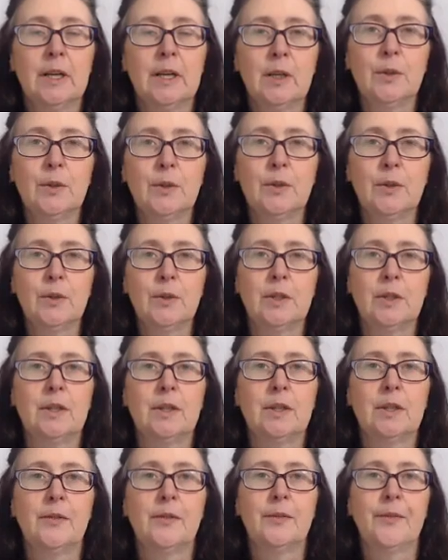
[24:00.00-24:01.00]

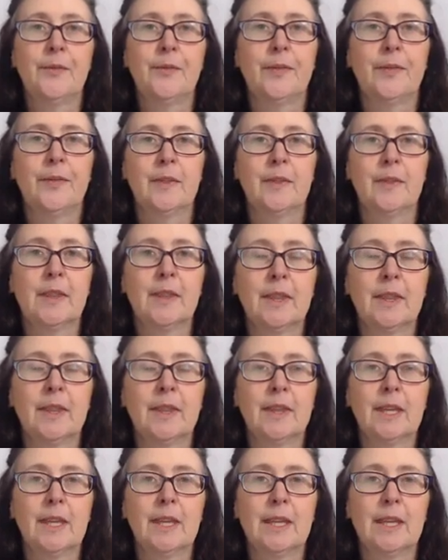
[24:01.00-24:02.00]

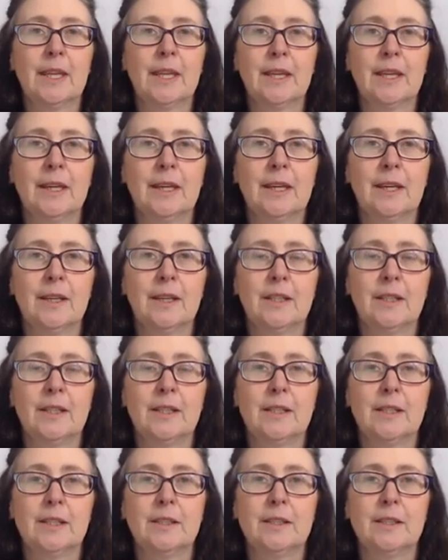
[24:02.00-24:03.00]

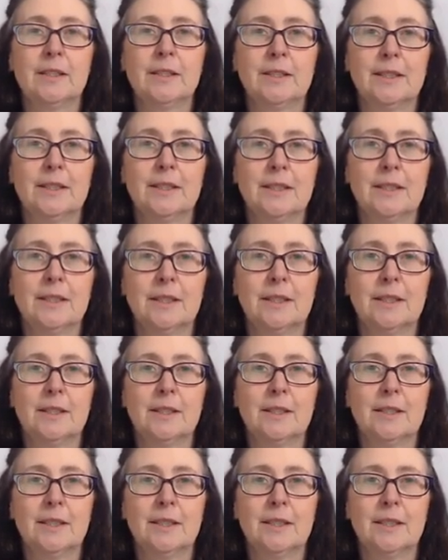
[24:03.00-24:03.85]
The person shown says nothing.